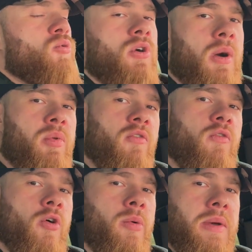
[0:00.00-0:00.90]
a couple of
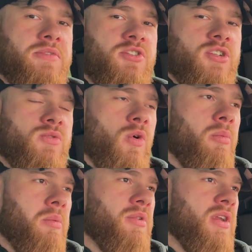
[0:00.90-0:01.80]
warm-ups, just
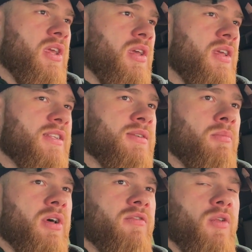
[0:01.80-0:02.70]
warm up the knee, get some
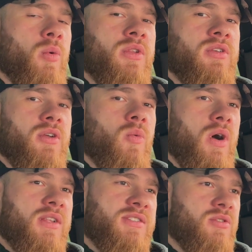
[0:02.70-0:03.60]
blood flow into the
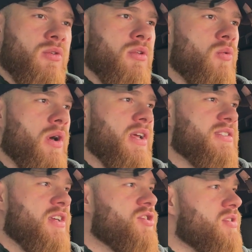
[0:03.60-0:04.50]
quads on quad
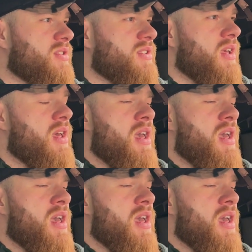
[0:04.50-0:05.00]
extensions,